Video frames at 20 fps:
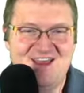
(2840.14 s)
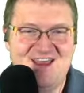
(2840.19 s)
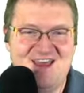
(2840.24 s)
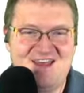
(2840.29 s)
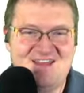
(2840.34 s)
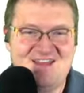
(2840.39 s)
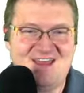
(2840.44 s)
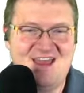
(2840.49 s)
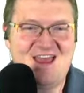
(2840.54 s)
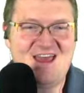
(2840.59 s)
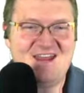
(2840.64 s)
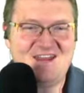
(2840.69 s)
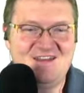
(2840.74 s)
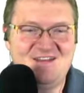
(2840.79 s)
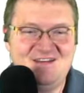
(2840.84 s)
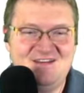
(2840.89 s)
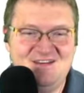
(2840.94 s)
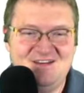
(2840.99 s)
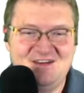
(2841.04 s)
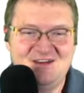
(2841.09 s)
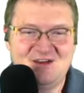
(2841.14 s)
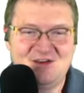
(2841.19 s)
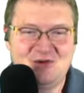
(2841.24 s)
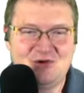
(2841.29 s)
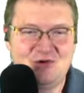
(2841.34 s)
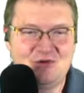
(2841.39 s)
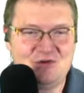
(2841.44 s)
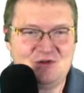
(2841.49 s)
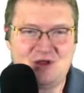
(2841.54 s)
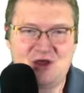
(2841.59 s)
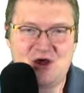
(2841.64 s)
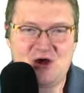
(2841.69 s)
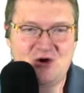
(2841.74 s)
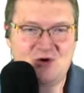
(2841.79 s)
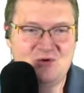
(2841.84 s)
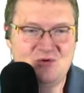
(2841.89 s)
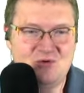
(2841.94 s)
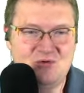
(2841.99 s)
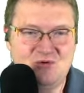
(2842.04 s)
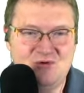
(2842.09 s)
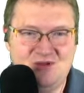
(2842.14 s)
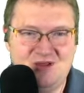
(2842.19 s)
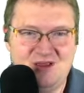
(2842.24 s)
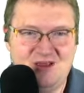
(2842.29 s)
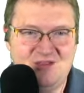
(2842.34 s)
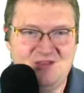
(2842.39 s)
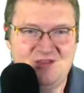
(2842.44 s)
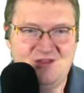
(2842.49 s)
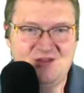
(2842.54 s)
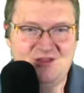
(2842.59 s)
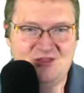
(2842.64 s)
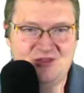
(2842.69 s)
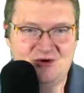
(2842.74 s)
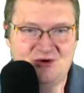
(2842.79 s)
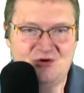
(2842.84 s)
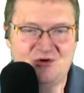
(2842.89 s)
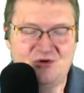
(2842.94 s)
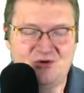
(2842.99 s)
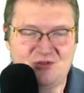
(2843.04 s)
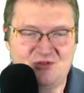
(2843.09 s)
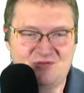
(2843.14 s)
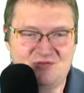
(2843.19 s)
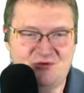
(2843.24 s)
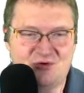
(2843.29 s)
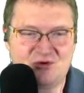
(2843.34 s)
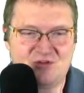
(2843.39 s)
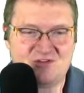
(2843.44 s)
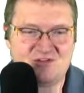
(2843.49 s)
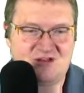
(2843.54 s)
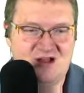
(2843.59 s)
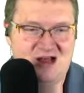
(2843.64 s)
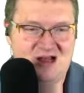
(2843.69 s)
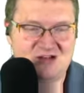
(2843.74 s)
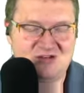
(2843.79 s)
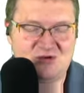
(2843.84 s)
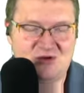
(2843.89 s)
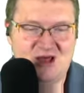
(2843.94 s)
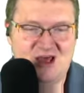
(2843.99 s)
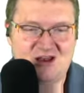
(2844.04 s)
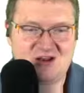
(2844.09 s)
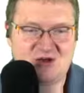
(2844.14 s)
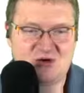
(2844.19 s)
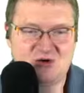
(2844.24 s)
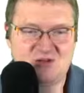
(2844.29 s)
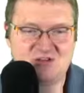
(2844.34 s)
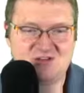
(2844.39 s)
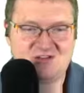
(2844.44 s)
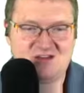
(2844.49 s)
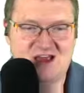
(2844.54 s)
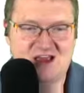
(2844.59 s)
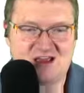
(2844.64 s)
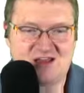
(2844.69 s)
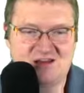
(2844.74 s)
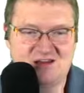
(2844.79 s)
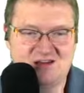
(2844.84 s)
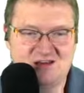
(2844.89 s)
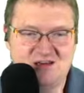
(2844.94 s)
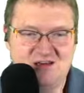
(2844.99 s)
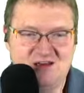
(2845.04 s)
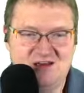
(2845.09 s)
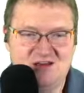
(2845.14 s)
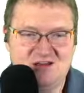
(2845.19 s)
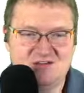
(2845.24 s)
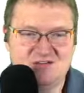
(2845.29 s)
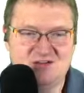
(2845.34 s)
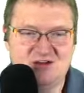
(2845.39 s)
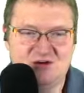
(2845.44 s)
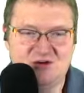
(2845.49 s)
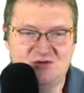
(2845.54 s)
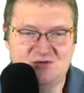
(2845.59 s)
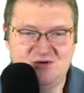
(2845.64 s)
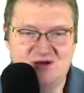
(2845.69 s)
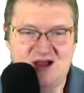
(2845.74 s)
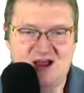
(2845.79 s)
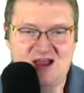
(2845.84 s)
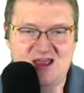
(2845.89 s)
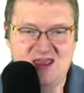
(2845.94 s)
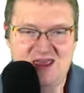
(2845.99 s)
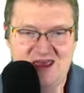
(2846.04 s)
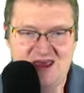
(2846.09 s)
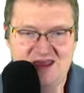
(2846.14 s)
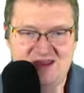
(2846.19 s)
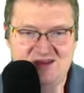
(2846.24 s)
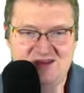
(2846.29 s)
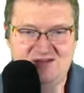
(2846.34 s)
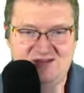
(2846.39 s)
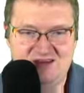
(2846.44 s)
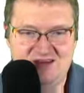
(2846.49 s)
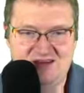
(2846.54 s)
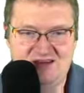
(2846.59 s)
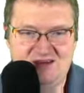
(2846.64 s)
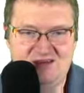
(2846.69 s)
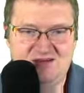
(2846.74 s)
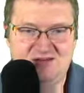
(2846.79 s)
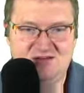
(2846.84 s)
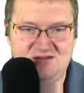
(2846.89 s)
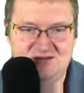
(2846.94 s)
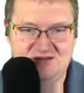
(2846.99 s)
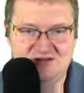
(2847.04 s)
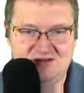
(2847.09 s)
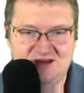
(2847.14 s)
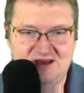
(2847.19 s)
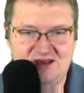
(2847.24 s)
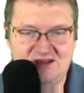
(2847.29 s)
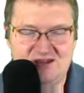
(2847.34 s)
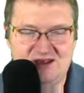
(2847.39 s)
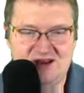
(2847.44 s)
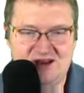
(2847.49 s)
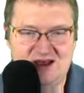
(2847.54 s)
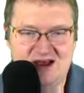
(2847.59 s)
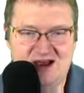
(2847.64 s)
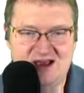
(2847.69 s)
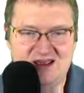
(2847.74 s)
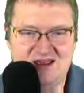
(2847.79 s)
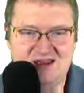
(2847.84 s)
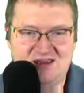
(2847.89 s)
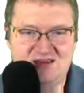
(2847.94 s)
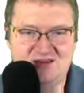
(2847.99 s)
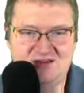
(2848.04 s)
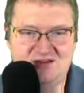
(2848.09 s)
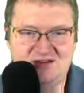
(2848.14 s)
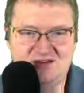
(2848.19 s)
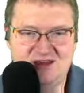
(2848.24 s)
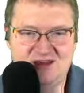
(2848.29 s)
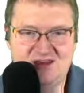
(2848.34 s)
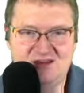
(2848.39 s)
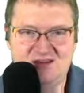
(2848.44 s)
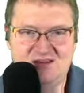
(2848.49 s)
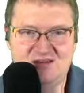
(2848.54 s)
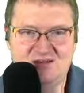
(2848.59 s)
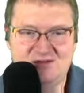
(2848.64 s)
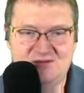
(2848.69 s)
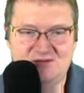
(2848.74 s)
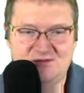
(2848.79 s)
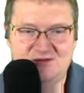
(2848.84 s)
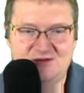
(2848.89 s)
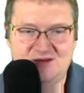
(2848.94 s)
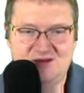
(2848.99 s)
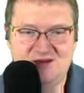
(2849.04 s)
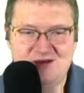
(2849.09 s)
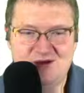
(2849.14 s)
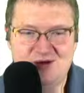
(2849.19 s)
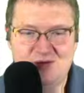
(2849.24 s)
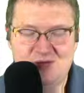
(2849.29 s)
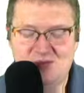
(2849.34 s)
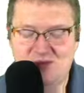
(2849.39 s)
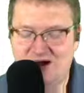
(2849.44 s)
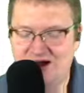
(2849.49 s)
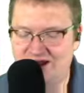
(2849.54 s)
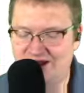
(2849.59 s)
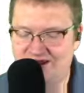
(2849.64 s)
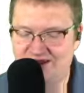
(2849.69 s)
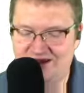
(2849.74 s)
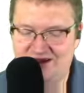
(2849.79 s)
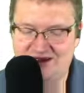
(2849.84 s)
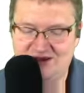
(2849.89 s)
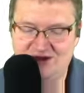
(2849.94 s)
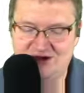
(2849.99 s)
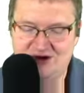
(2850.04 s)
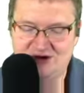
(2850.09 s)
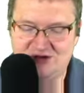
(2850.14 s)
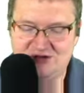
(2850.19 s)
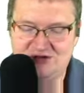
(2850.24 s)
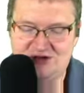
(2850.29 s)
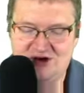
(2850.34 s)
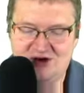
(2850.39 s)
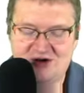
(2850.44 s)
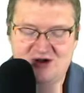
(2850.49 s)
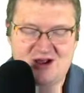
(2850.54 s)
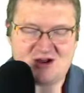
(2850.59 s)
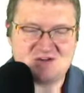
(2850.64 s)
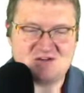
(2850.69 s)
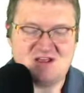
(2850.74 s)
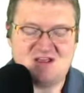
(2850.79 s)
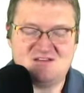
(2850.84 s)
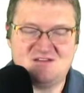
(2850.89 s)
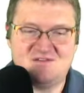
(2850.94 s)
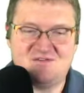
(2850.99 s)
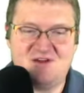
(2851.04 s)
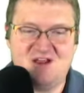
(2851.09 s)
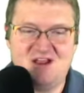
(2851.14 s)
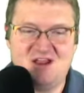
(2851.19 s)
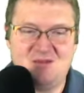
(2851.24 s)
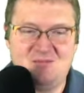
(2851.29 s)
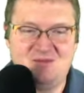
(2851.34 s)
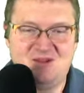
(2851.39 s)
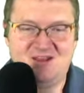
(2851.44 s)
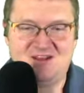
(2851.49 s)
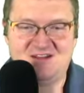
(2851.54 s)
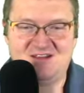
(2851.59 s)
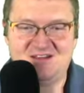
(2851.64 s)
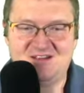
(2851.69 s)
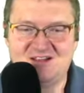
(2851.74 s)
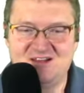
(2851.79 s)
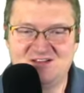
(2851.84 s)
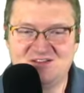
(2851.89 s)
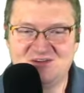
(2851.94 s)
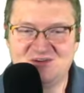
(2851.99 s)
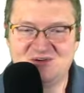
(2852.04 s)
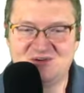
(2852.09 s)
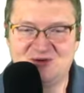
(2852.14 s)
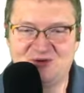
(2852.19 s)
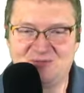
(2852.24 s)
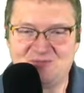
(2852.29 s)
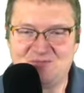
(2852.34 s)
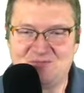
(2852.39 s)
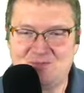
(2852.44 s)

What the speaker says: And the N couldn't go in the third or the fourth slot, so it had to go in the second. So I-N-D and then I-E, Indy. My youngest daughter actually has a friend named Indy. That's cool.